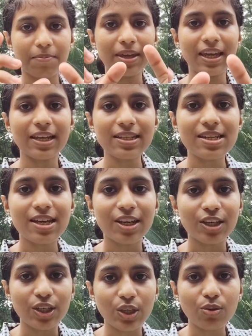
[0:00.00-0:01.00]
Means
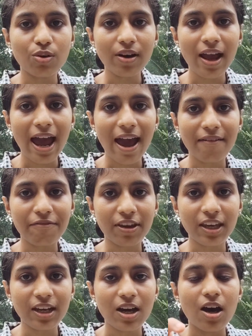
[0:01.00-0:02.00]
you're
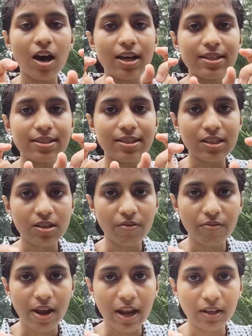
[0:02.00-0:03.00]
having a set
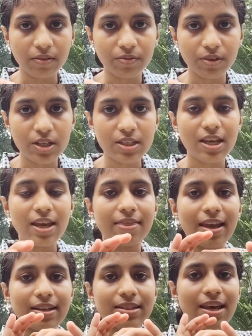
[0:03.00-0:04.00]
of random words
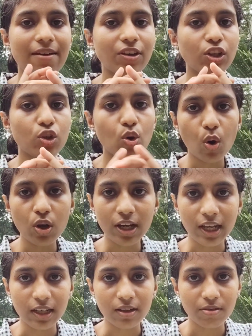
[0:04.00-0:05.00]
that is having no
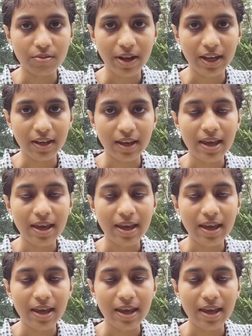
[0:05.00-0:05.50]
link, right?